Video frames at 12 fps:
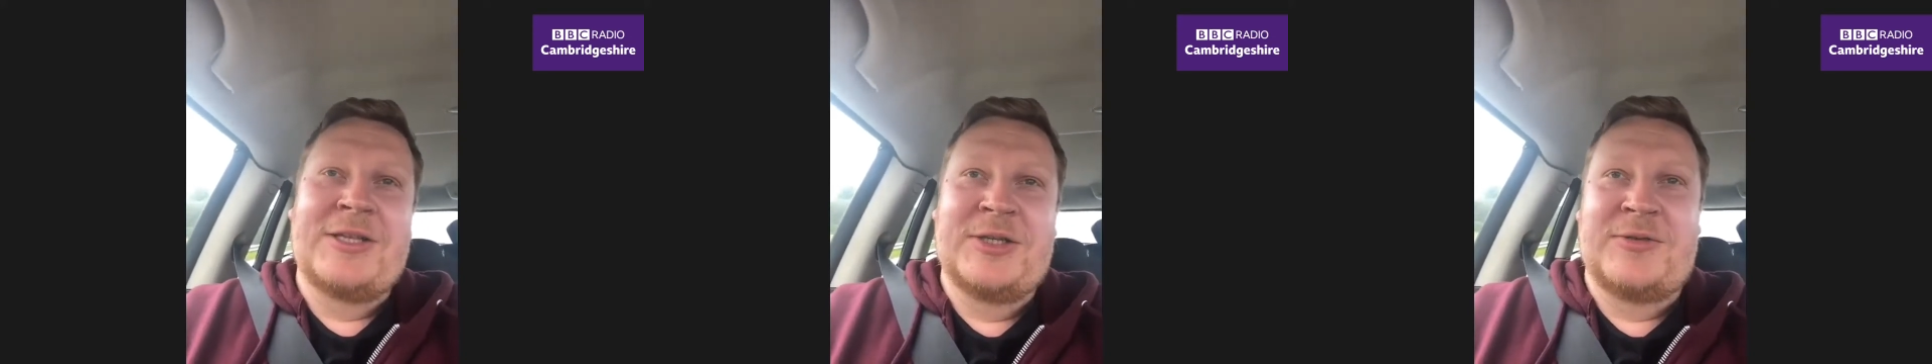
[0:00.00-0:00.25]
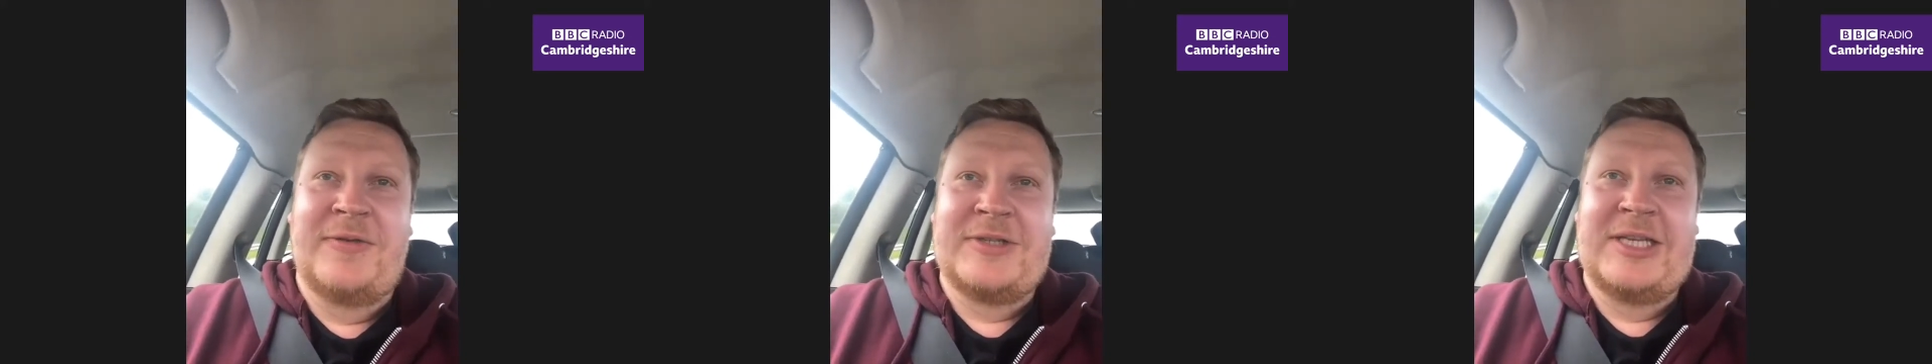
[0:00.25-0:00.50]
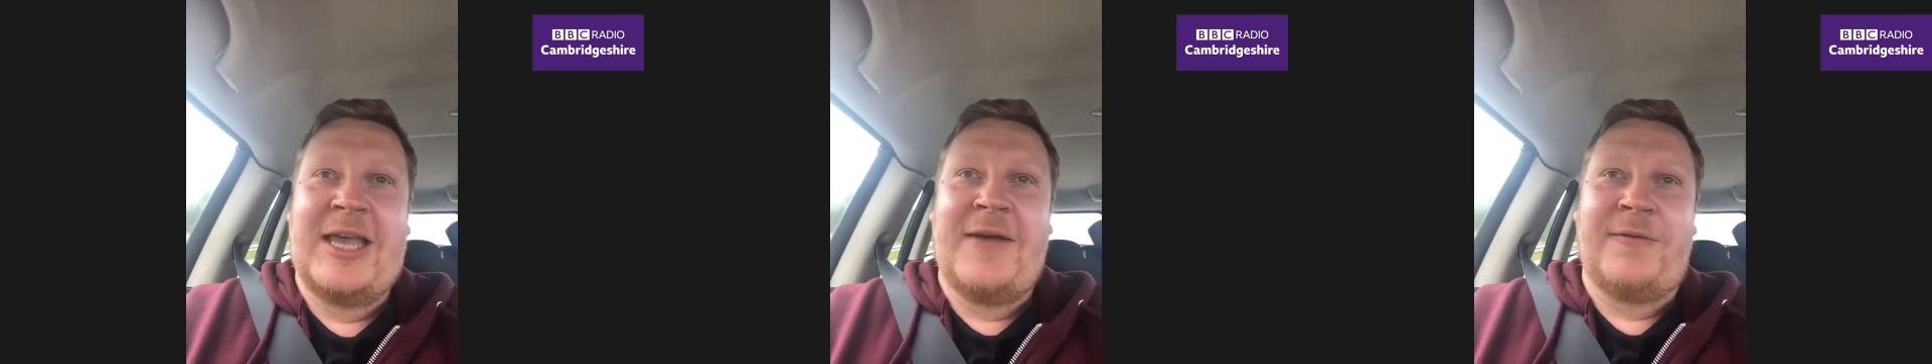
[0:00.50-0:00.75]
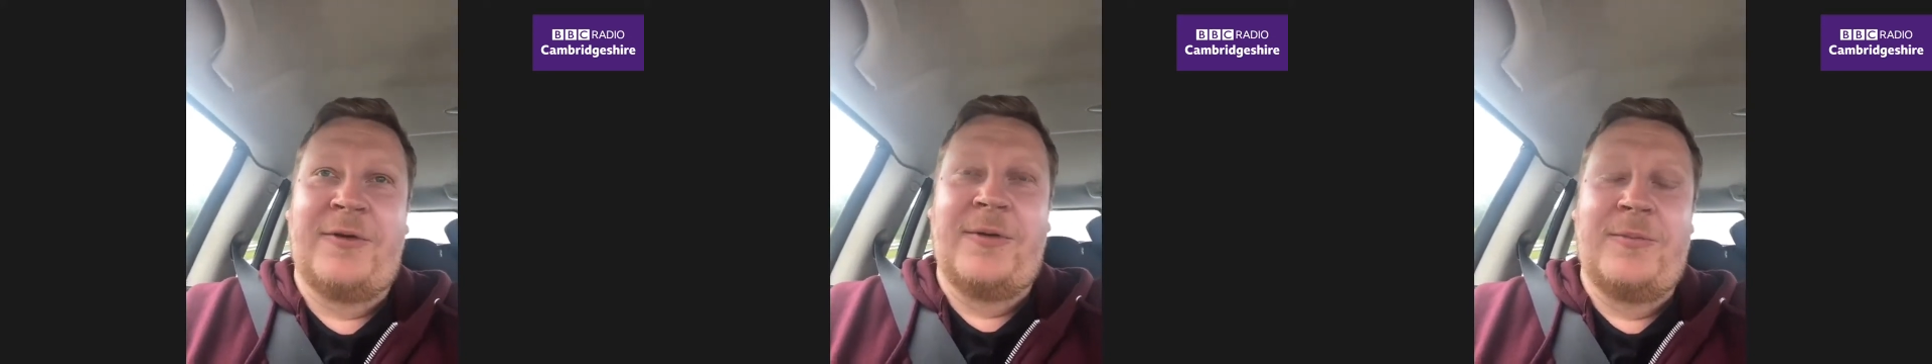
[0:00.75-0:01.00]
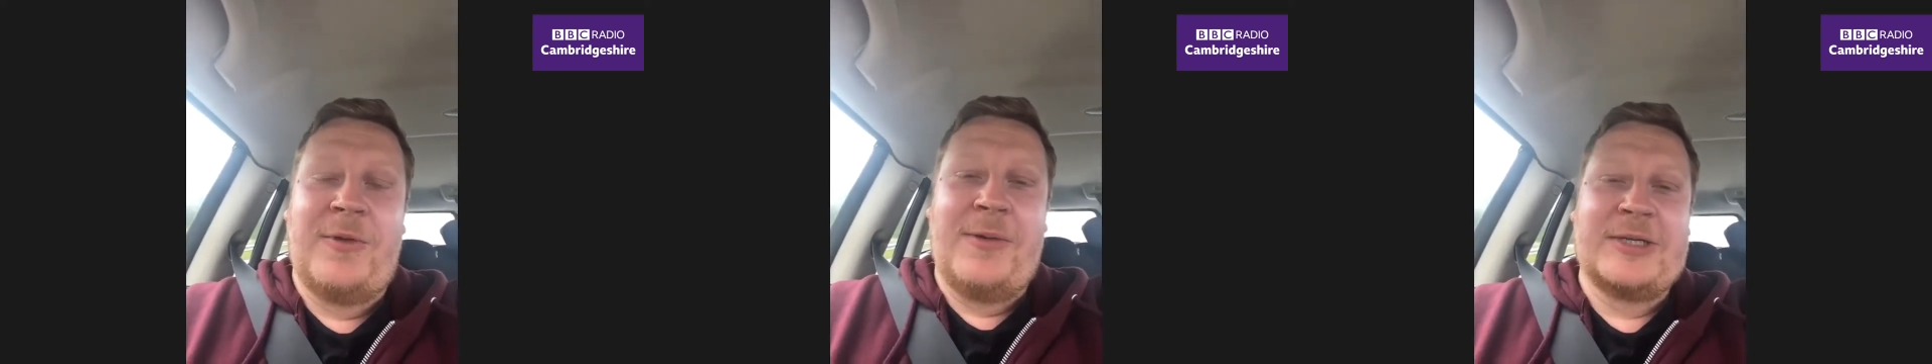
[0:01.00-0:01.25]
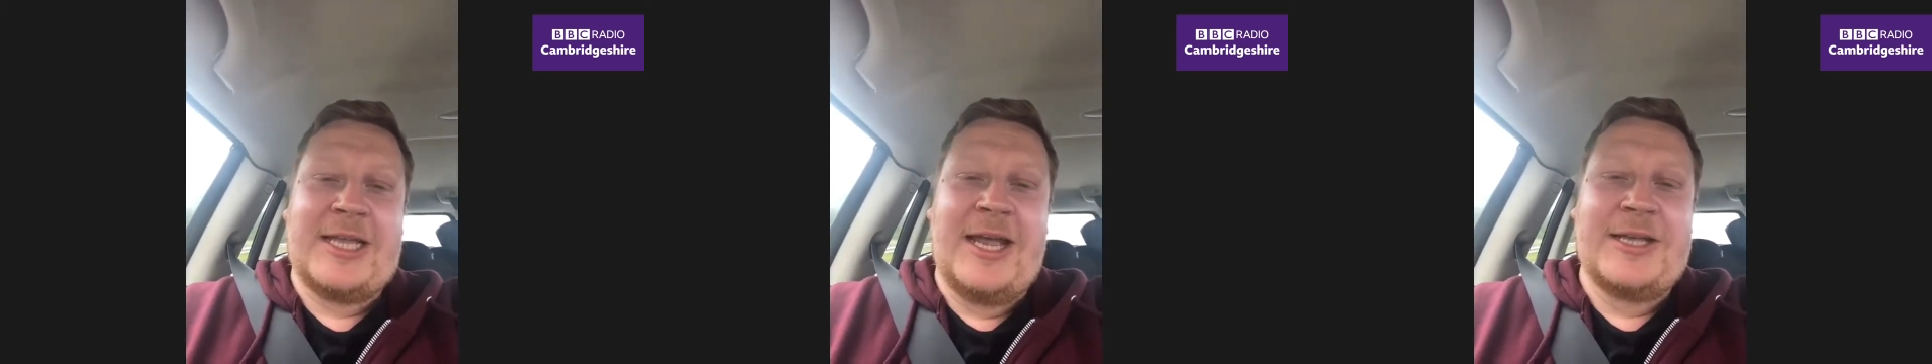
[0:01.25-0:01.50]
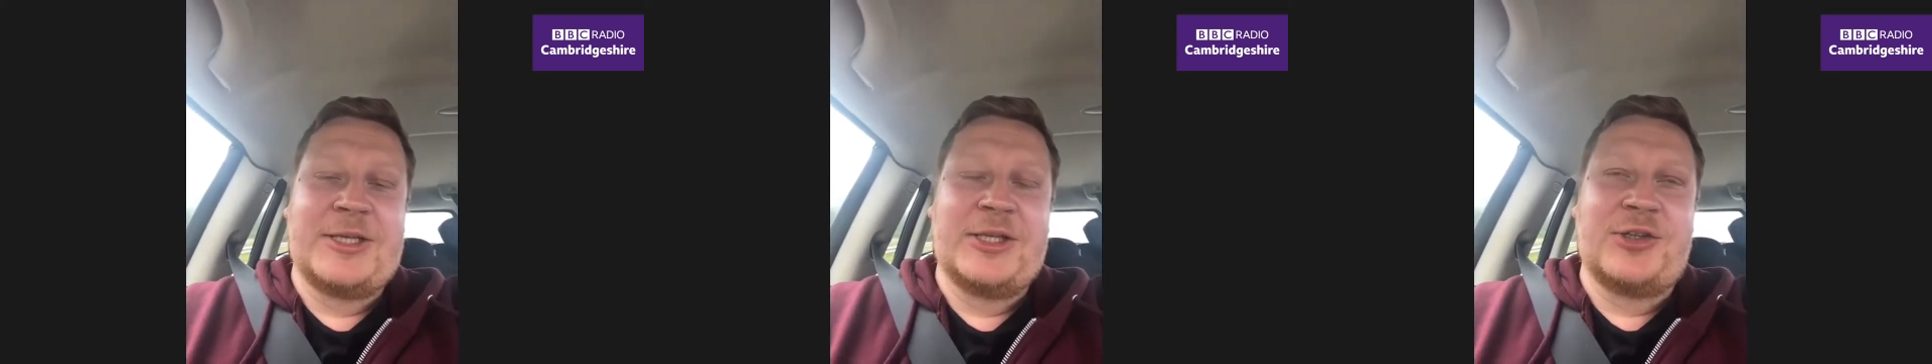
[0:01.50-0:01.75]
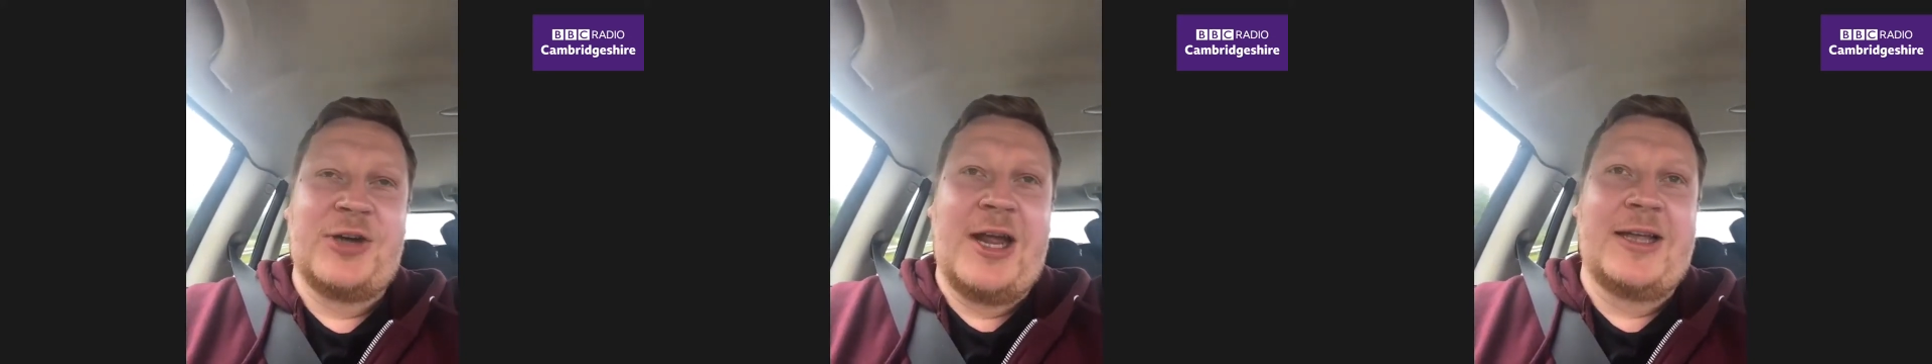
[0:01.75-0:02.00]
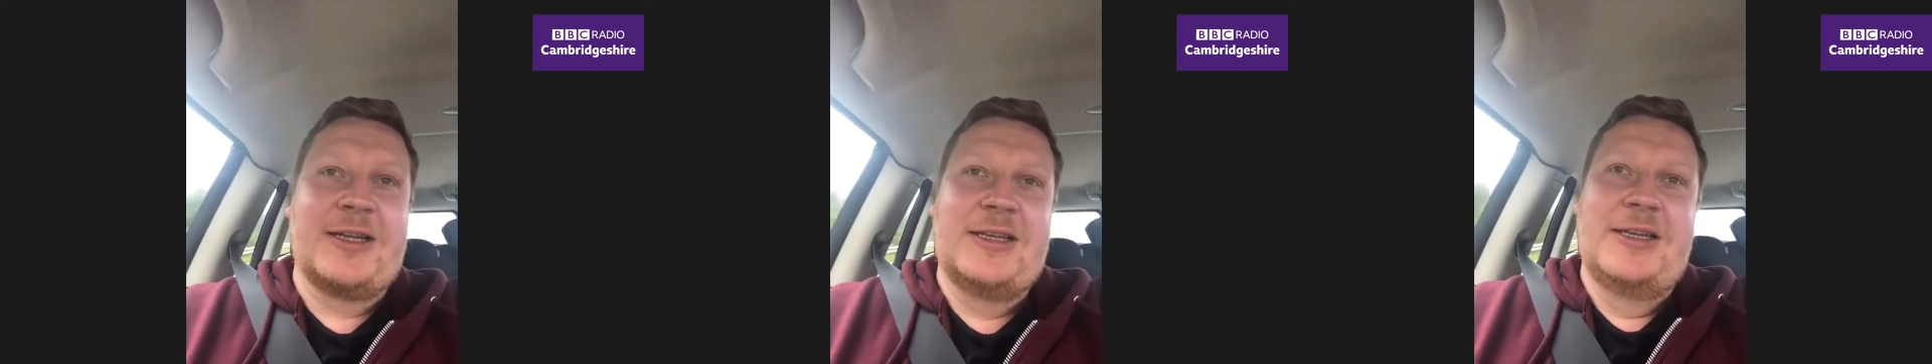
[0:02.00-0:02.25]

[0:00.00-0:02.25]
just to obviously get from where we're staying to the track,